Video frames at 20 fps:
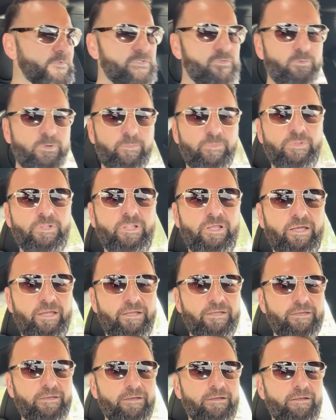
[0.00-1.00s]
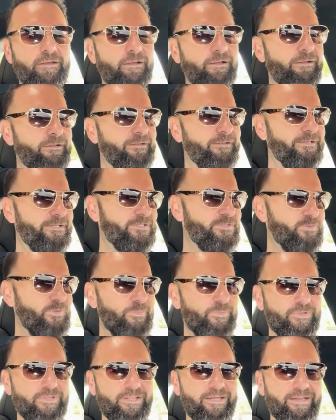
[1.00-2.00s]
Sweep the leg, huh?
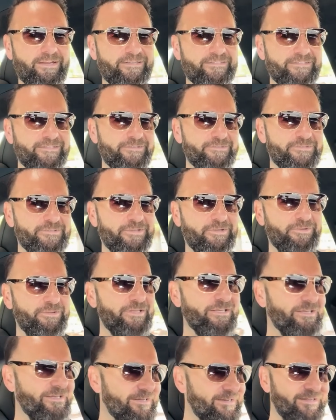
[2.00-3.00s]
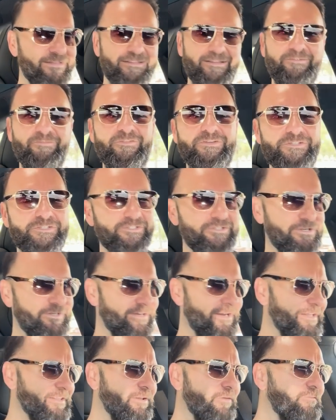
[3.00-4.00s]
Sweep the leg, Contenders Clothing, get it? I love this shirt.
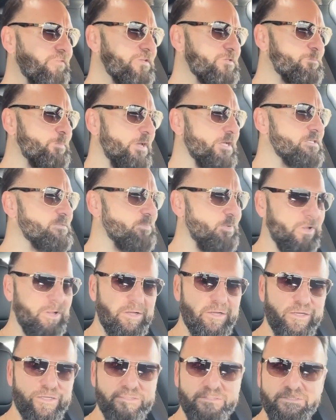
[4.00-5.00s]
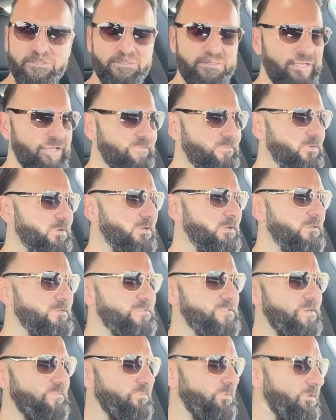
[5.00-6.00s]
I love these baseball cuts. They have uh,
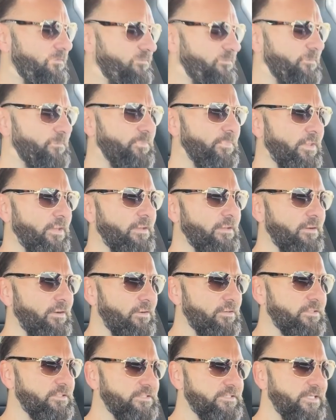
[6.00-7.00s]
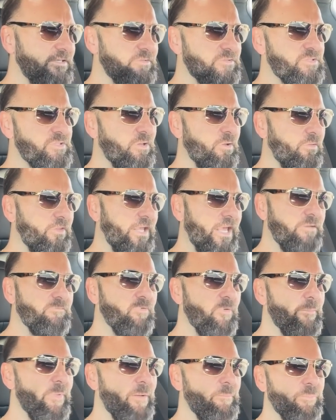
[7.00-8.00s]
several of them on Contenders Clothing. And
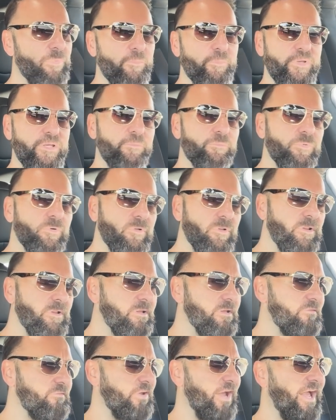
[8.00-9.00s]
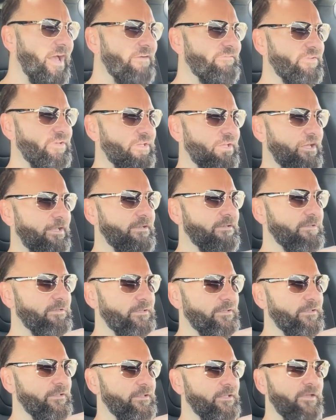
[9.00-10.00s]
remember, people, if you haven't yet,
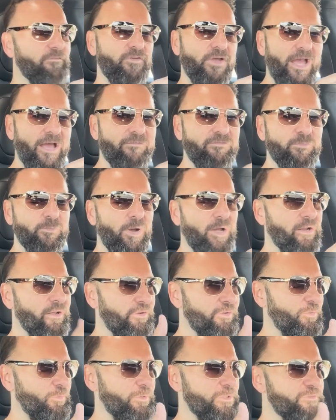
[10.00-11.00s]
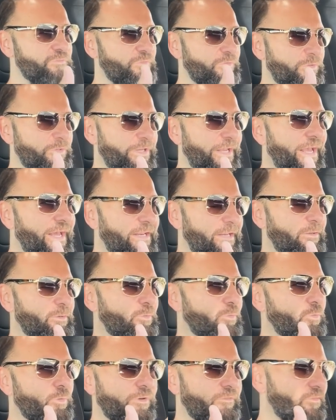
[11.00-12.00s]
if you haven't bought underwears for your daddy or
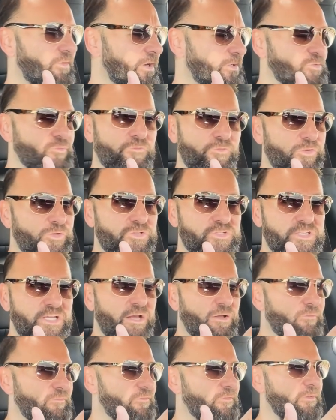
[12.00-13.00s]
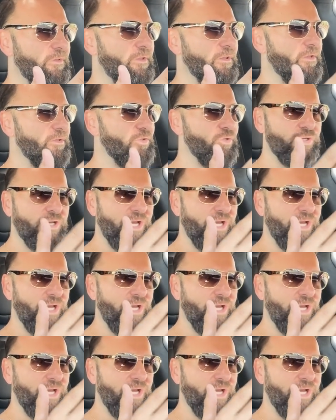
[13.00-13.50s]
whoever else, or for yourself, you